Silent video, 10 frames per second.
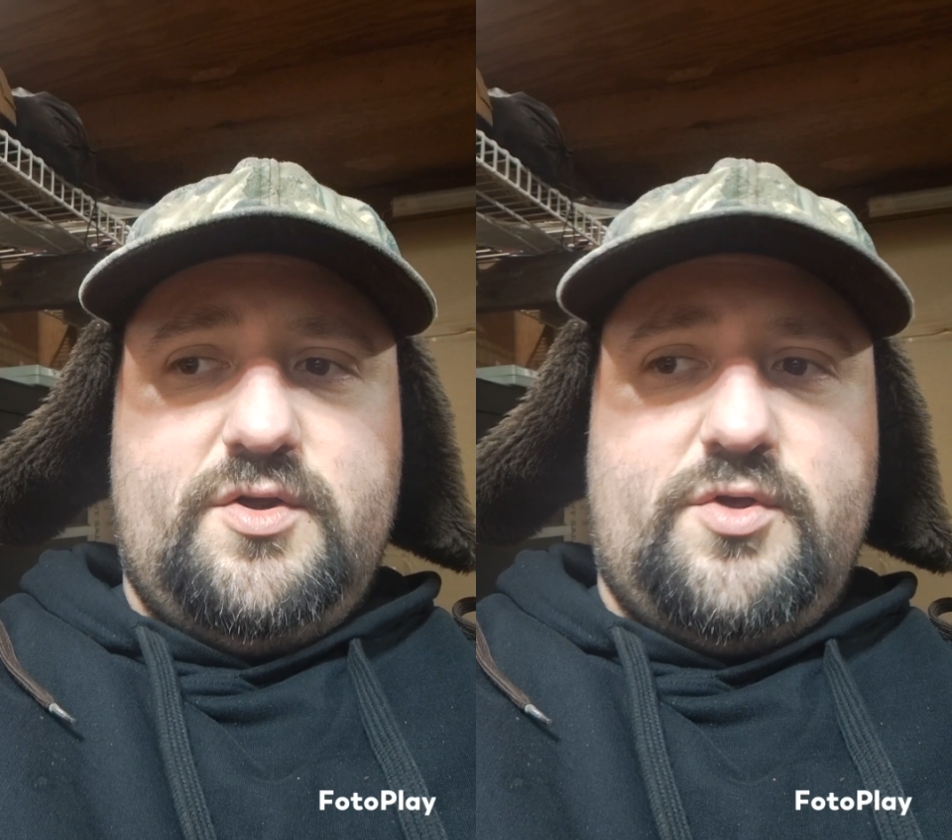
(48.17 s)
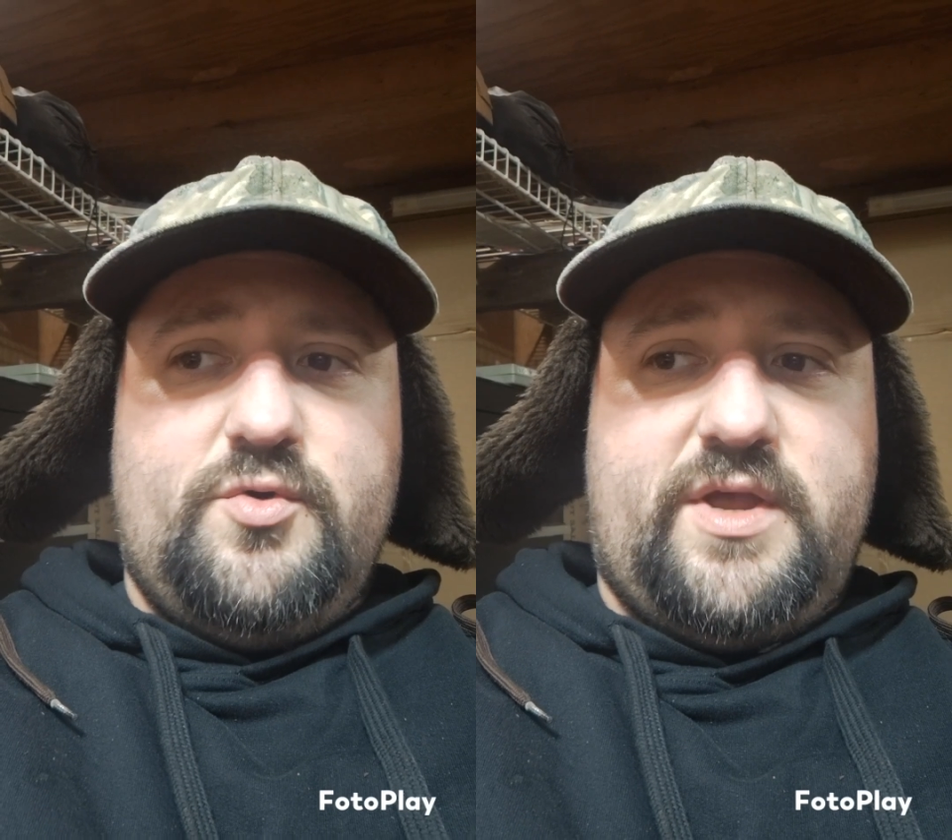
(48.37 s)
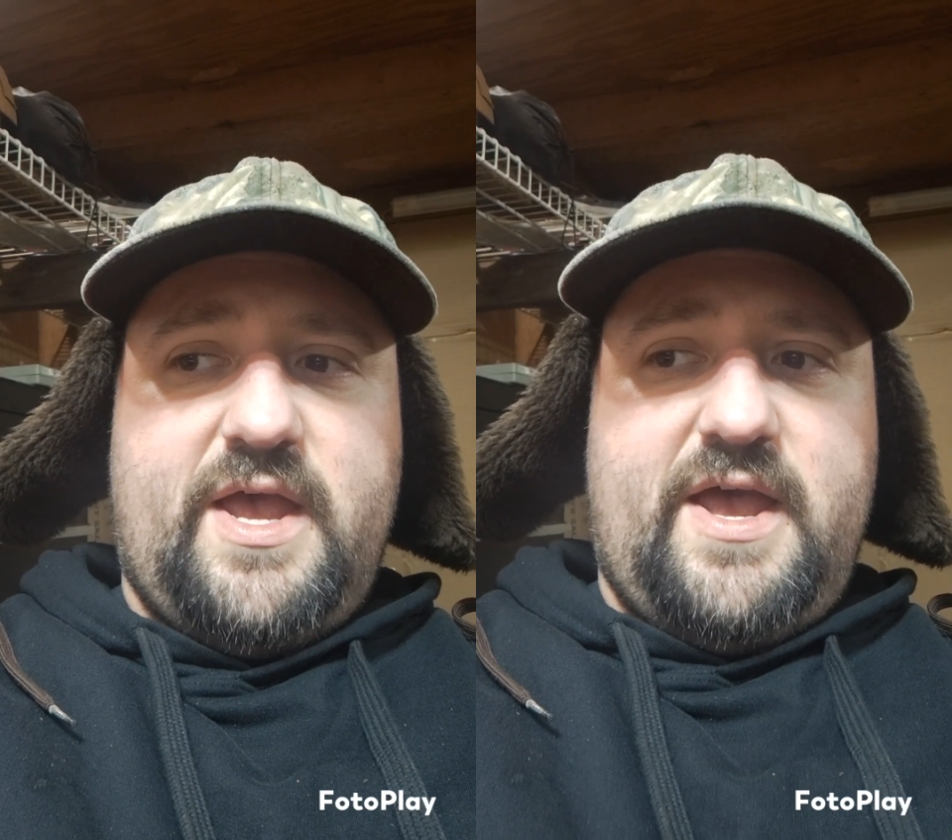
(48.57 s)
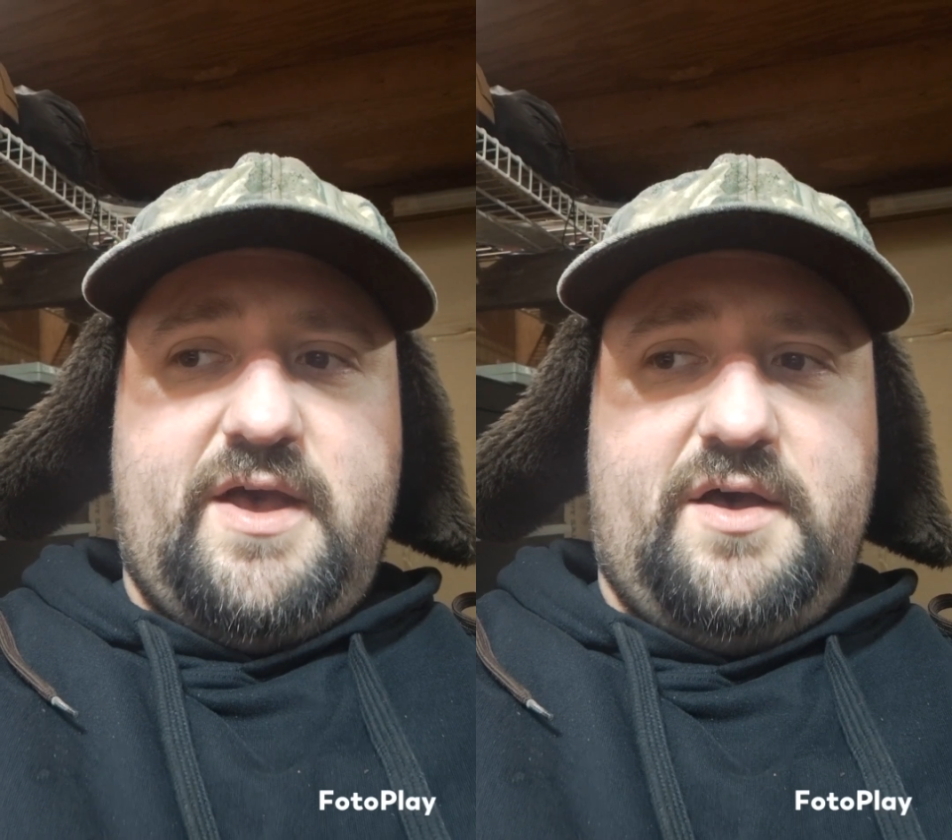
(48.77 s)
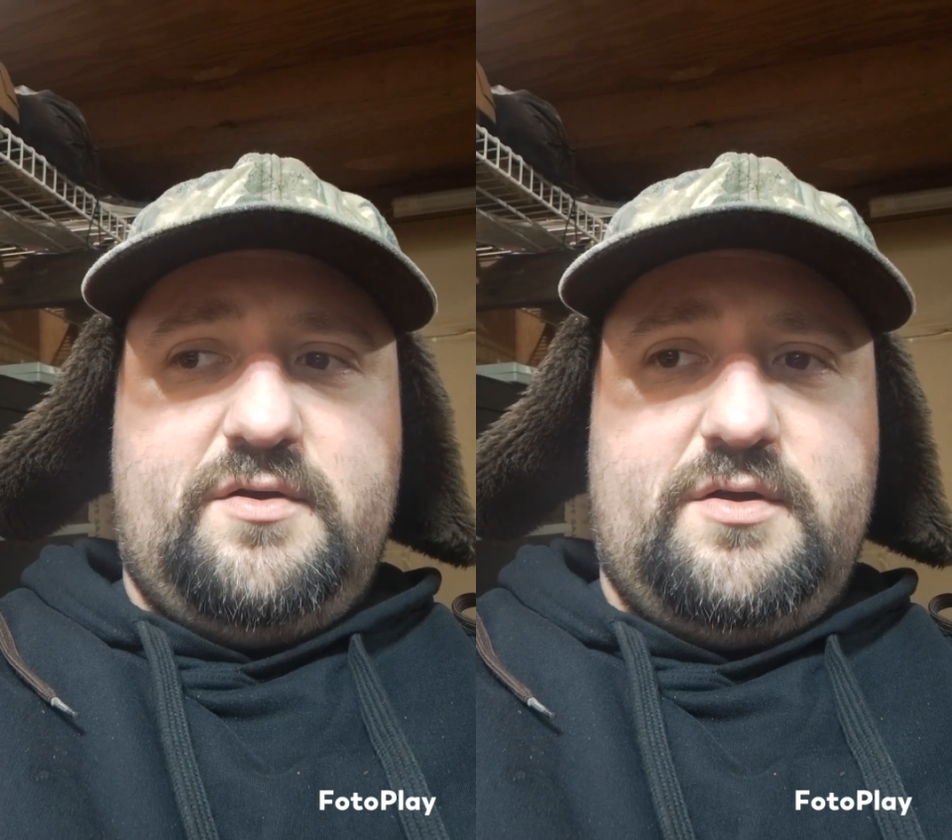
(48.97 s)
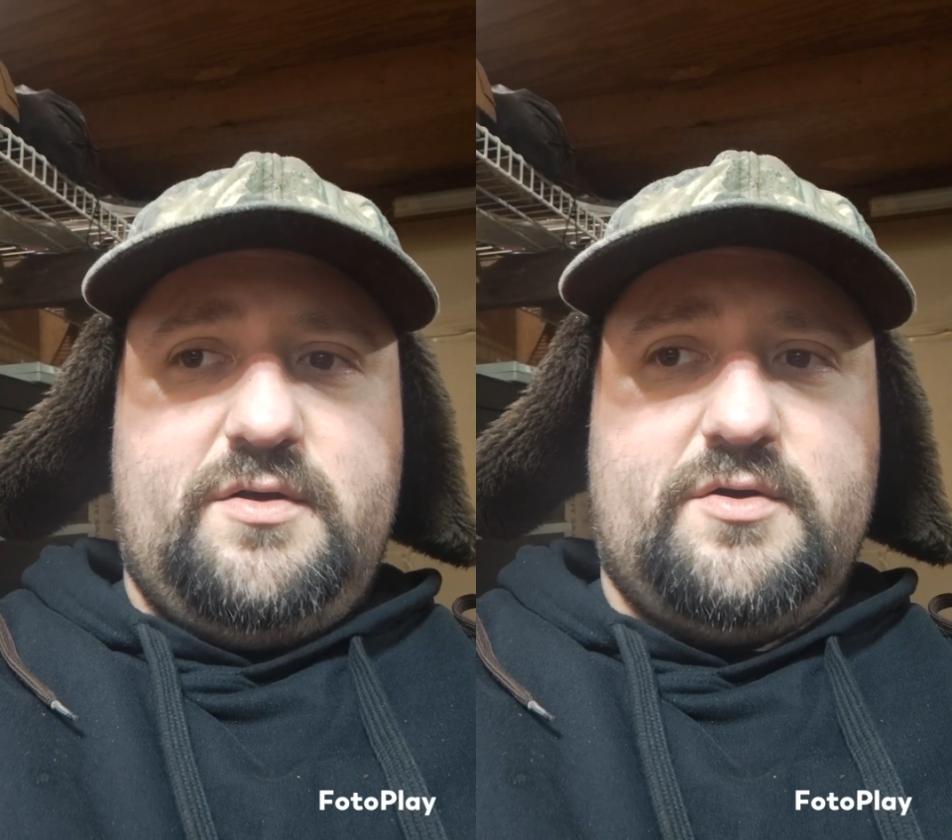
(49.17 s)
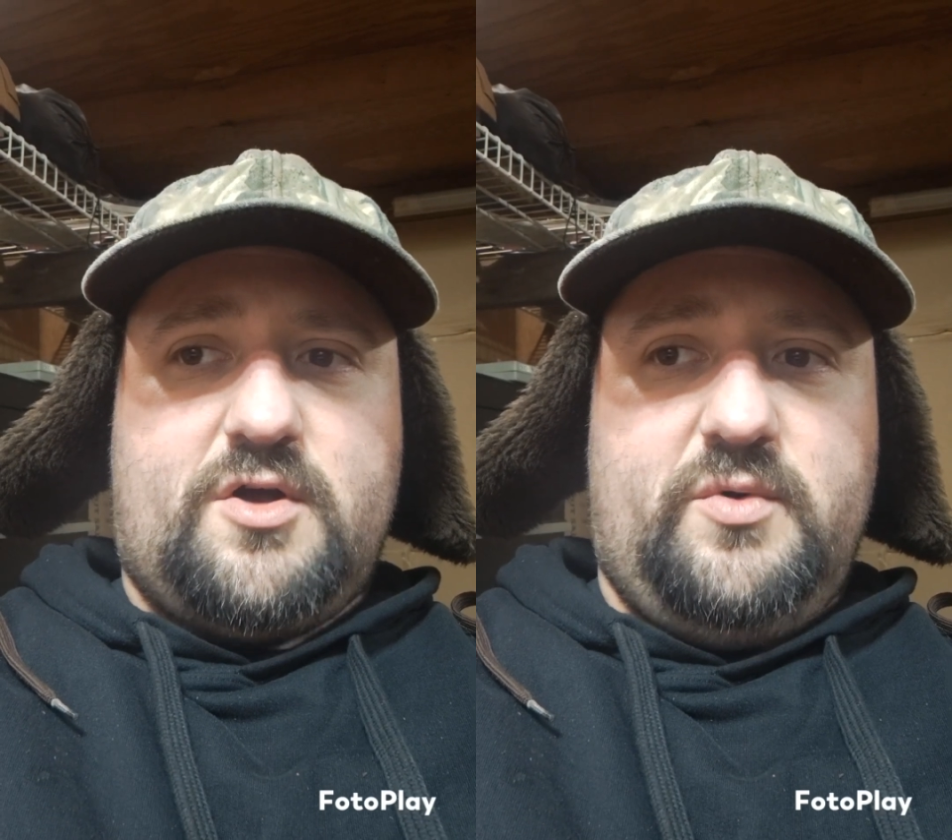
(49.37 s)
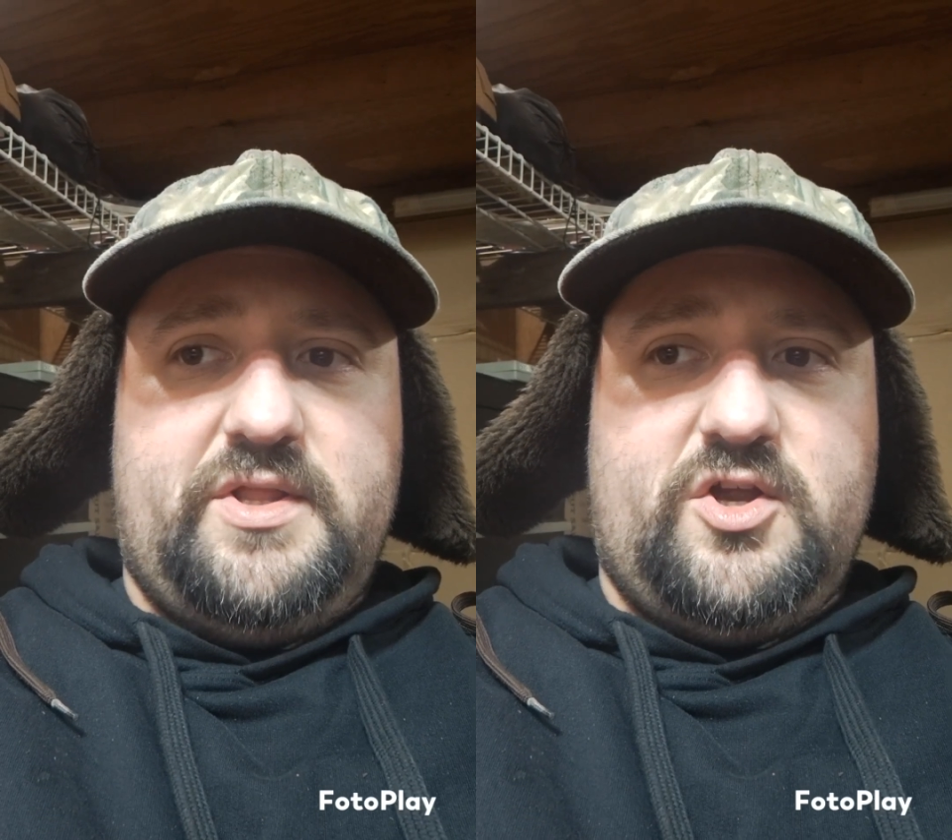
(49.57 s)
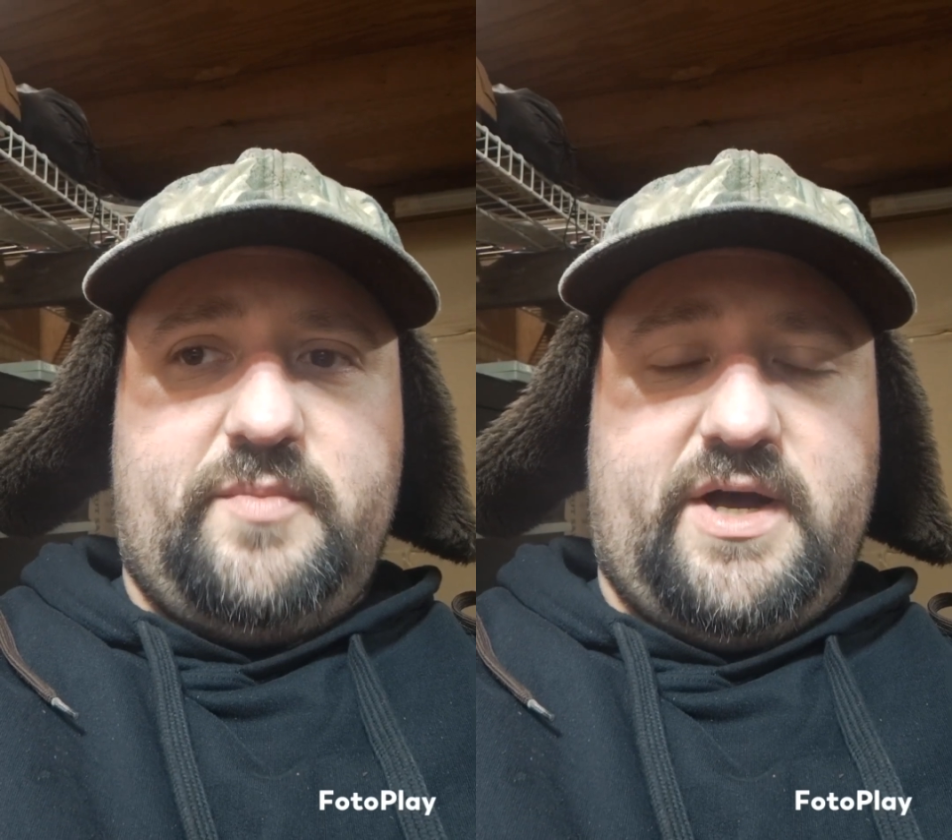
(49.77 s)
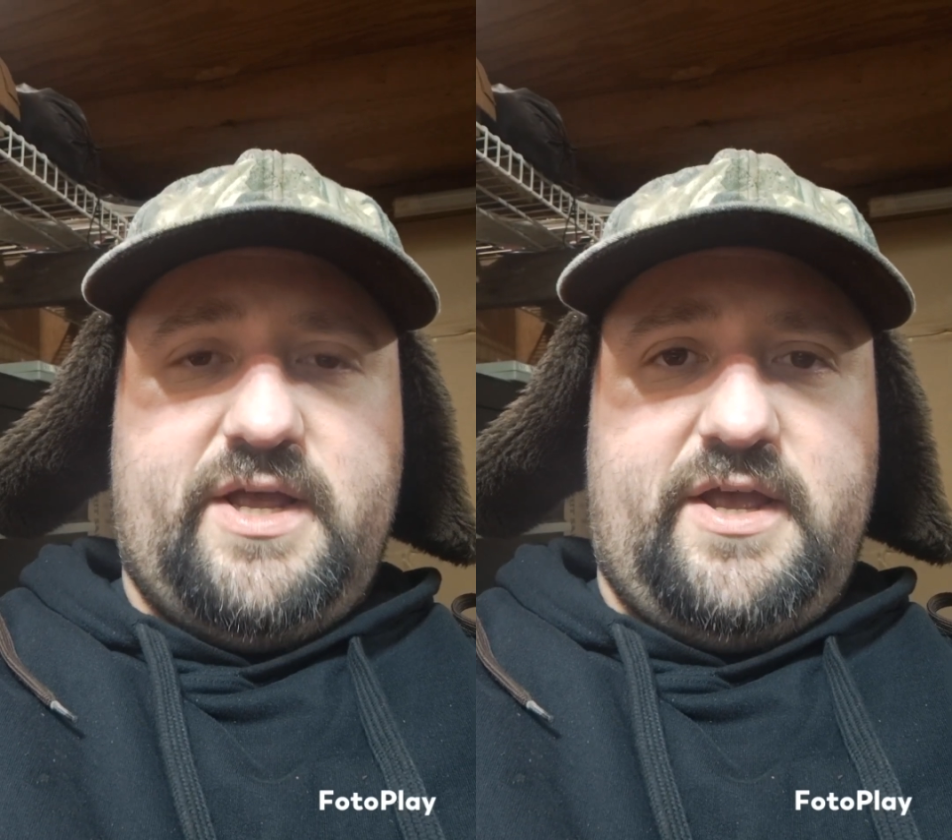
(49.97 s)
you can go in there
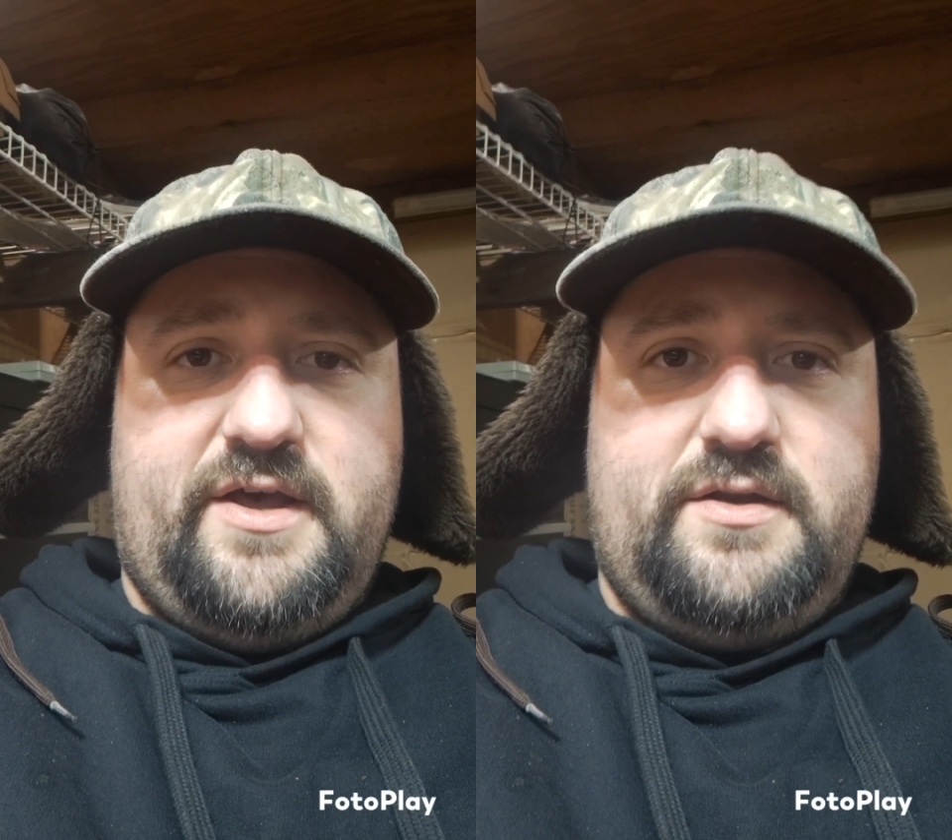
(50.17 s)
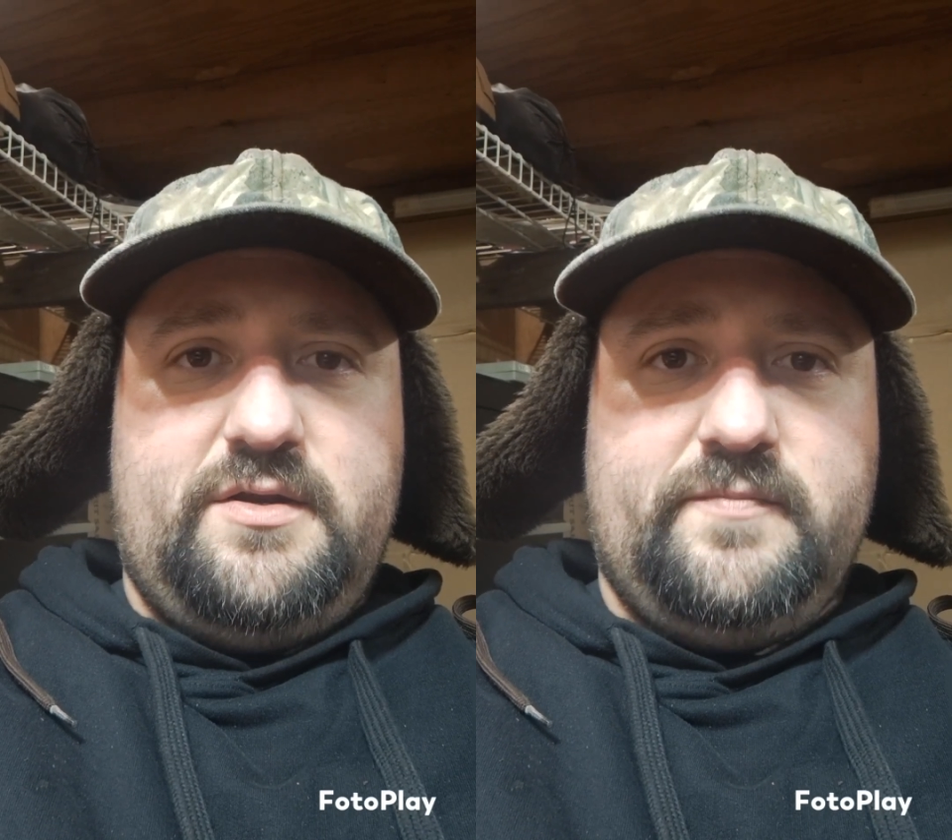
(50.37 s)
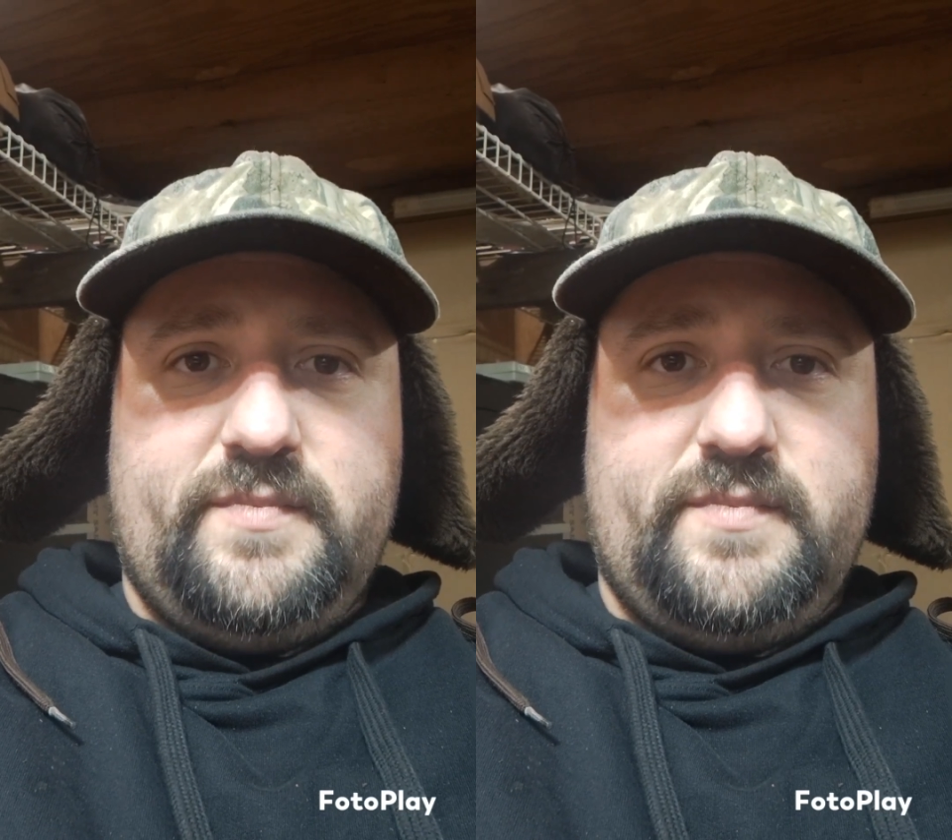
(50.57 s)
by hand